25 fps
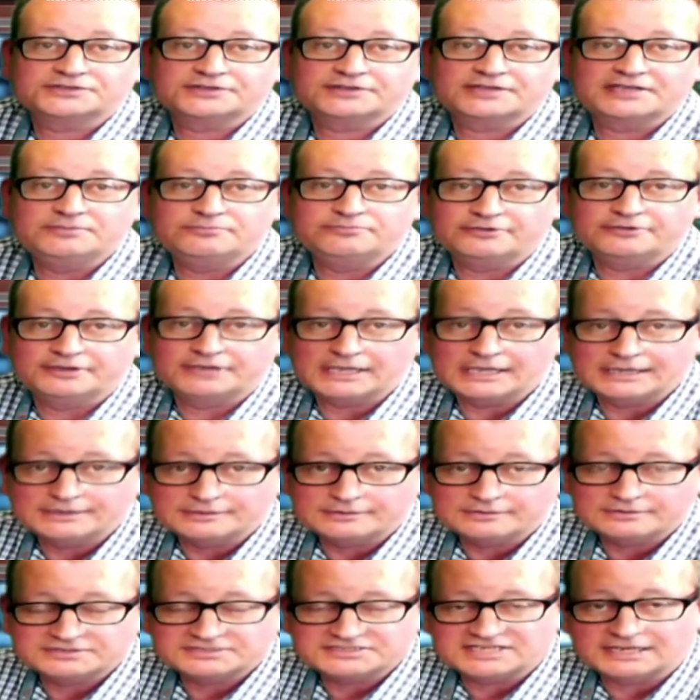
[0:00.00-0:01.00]
that they bring
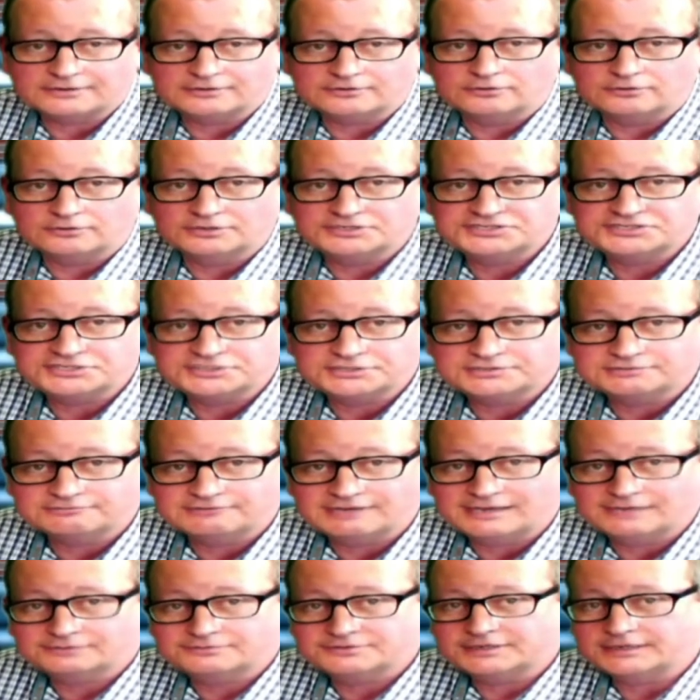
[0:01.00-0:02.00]
in and the technology
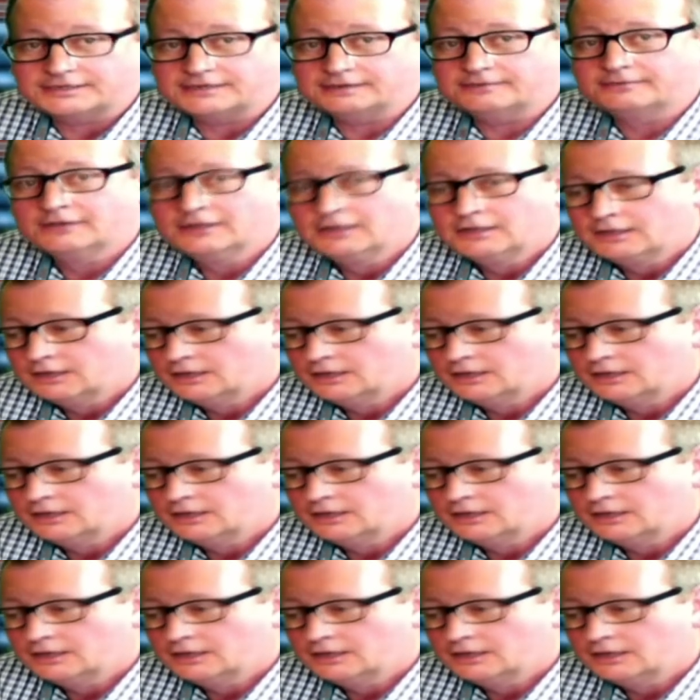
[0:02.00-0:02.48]
surrounding it,